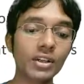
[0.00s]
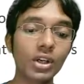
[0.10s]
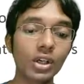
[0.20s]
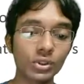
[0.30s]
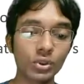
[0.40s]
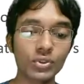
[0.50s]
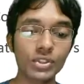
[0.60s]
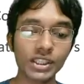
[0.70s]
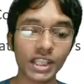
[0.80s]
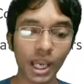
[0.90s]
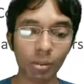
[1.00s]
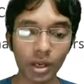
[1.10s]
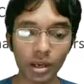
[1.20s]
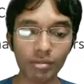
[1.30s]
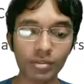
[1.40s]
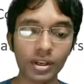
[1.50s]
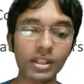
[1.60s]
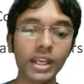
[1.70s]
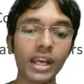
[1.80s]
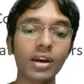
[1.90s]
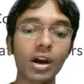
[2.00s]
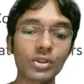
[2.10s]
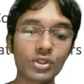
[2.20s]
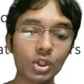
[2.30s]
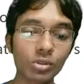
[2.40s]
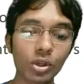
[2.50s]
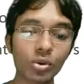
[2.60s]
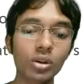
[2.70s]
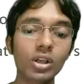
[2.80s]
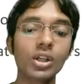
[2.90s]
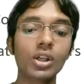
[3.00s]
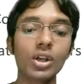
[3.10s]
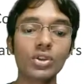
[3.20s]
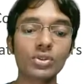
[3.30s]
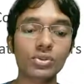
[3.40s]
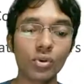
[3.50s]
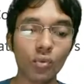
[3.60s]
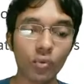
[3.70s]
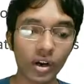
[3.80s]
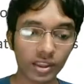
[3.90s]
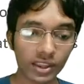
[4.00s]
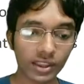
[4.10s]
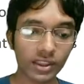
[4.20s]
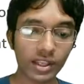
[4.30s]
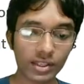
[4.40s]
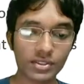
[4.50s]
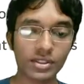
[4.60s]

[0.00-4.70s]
using MFA can assume the role. So what this